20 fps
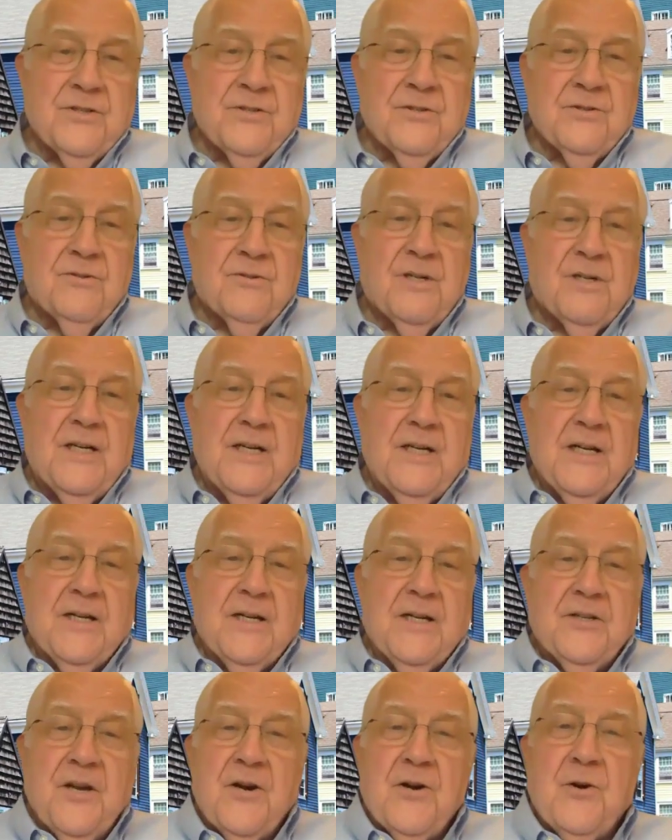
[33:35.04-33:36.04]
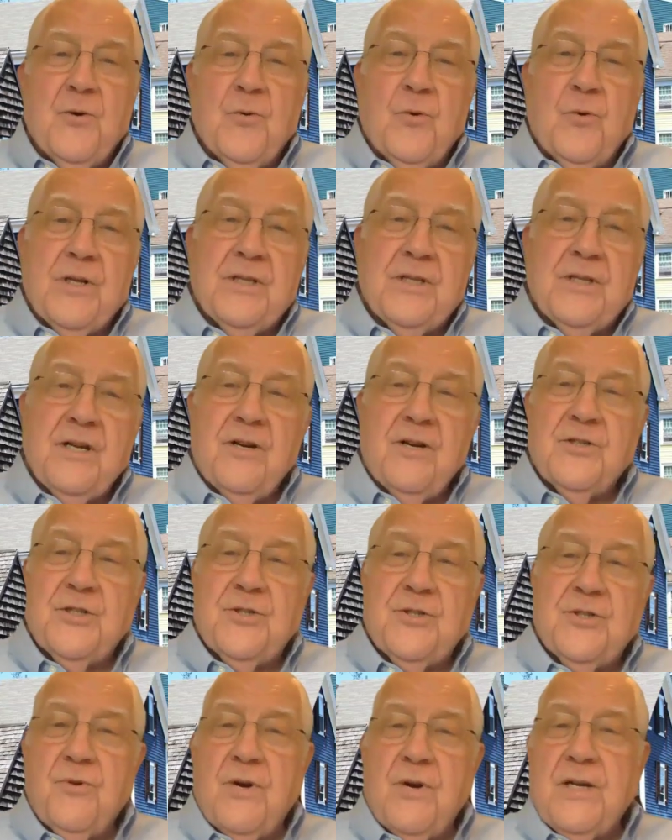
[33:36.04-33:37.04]
to know what their
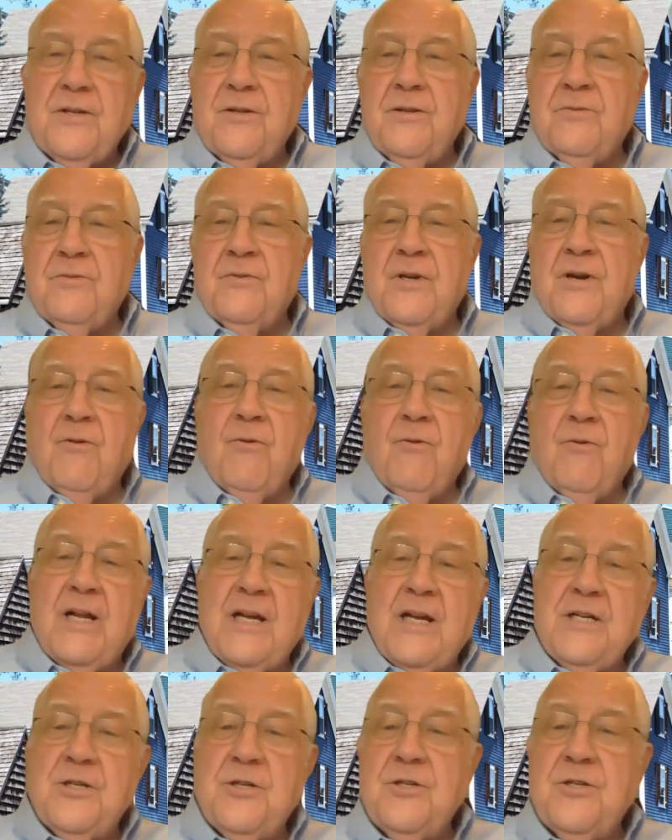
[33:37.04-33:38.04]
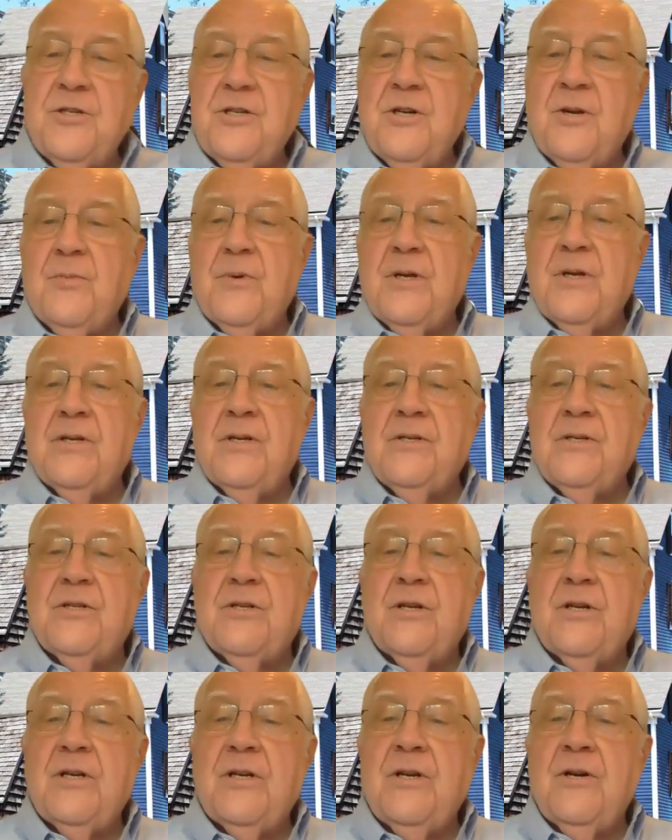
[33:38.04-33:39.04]
strength of their relationship is
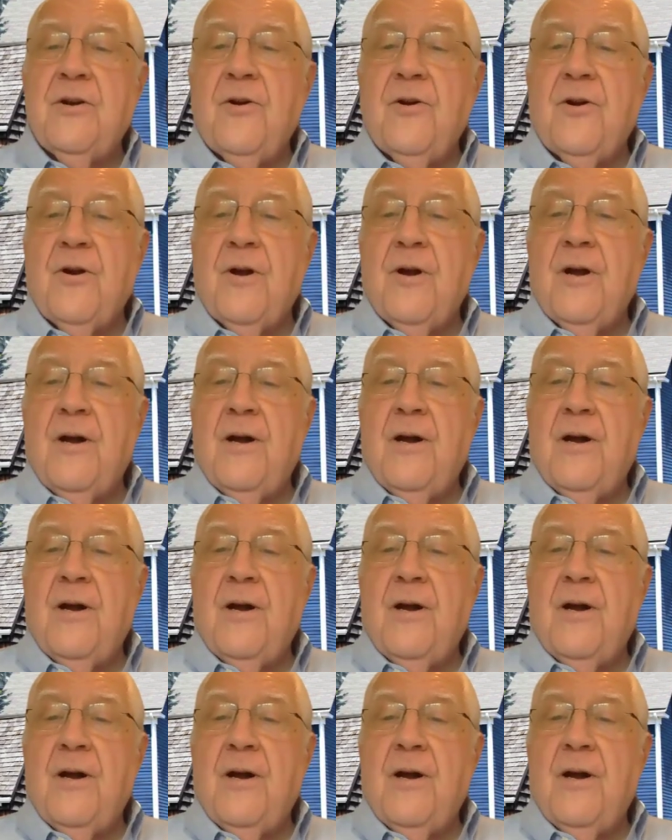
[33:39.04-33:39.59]
to your